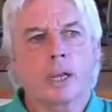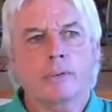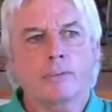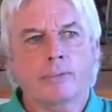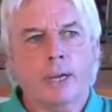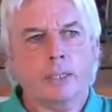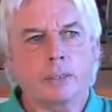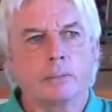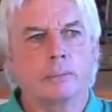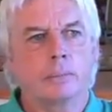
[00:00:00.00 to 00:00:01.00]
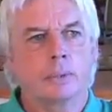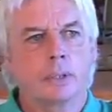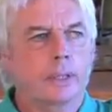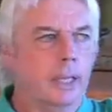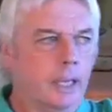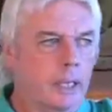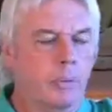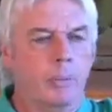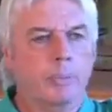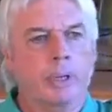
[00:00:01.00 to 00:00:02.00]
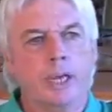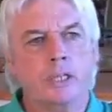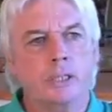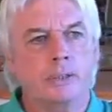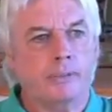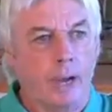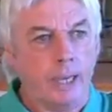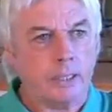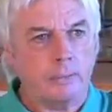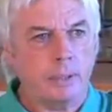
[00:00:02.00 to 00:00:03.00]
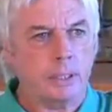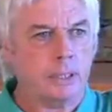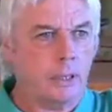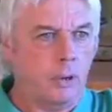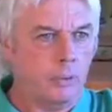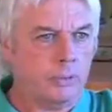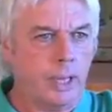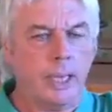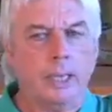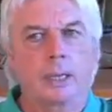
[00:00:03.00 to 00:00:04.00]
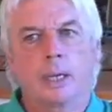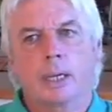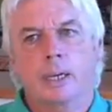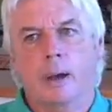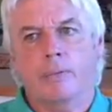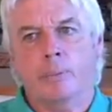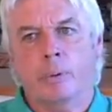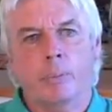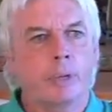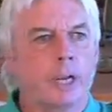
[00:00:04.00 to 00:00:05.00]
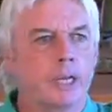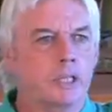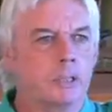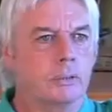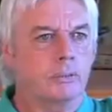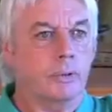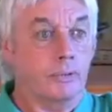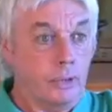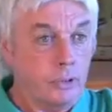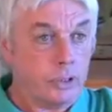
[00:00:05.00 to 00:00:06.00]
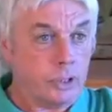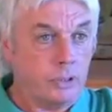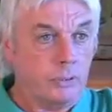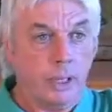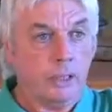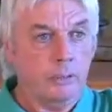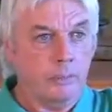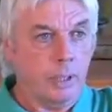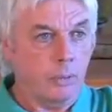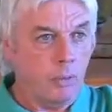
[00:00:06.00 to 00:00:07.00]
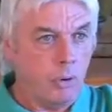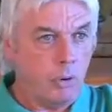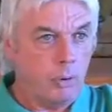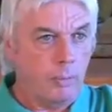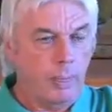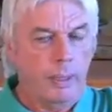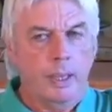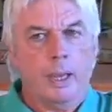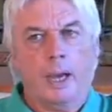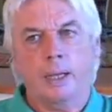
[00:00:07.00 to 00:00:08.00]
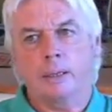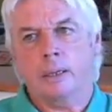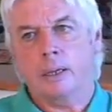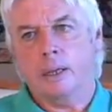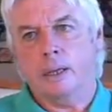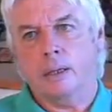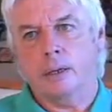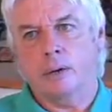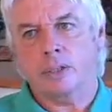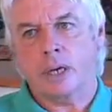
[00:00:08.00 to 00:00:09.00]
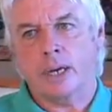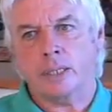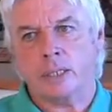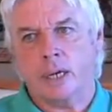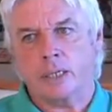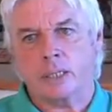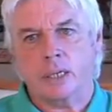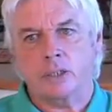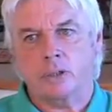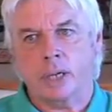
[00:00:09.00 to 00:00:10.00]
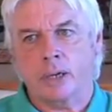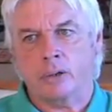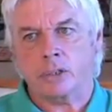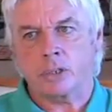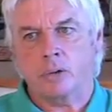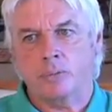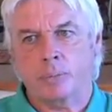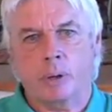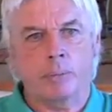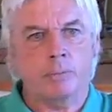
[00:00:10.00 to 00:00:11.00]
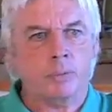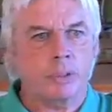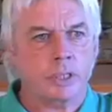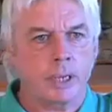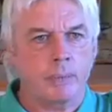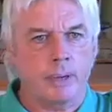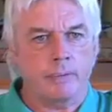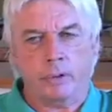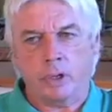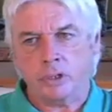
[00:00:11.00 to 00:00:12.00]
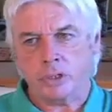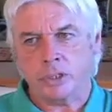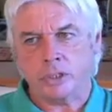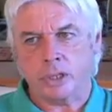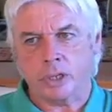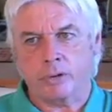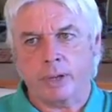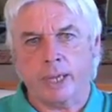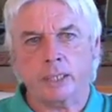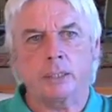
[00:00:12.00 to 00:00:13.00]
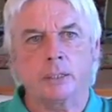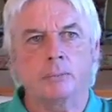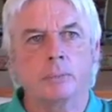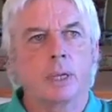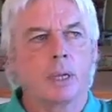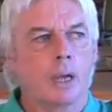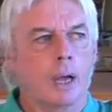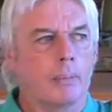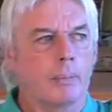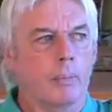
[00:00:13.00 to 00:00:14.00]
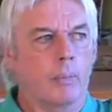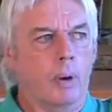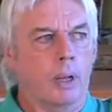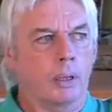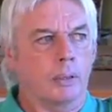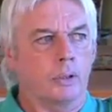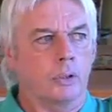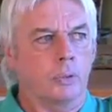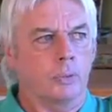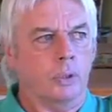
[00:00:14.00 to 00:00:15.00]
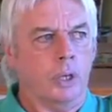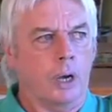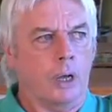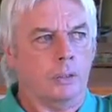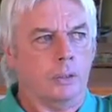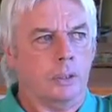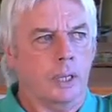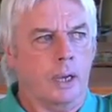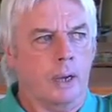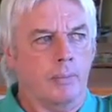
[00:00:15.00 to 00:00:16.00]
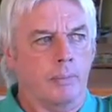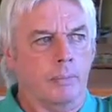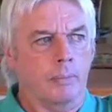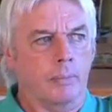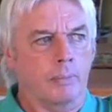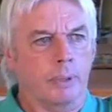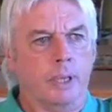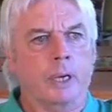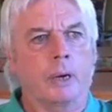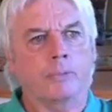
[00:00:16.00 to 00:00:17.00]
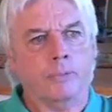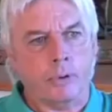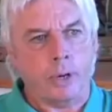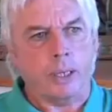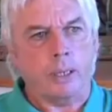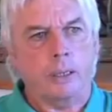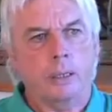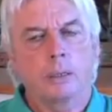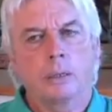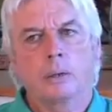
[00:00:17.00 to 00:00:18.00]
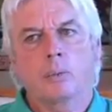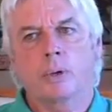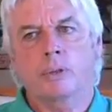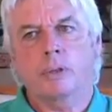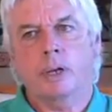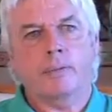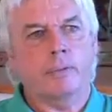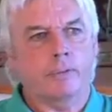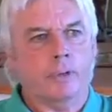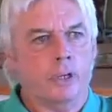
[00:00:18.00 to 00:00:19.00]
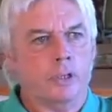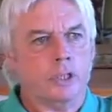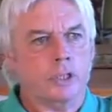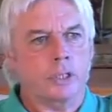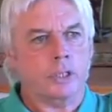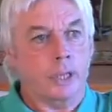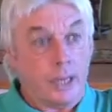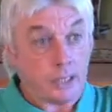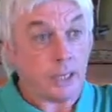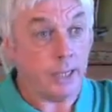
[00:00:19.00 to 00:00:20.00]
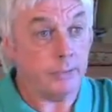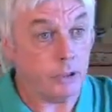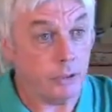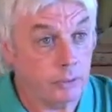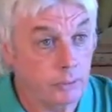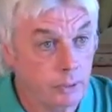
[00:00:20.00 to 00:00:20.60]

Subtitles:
They don't fight them. They get the population to fight them. This is the whole thing. Now, if the population refused to, there couldn't be a war. Mm-hmm. And, you know, as Einstein said, you cannot solve problems with the same level of consciousness that created them. Well, you can't become free with the level of consciousness that enslaved you.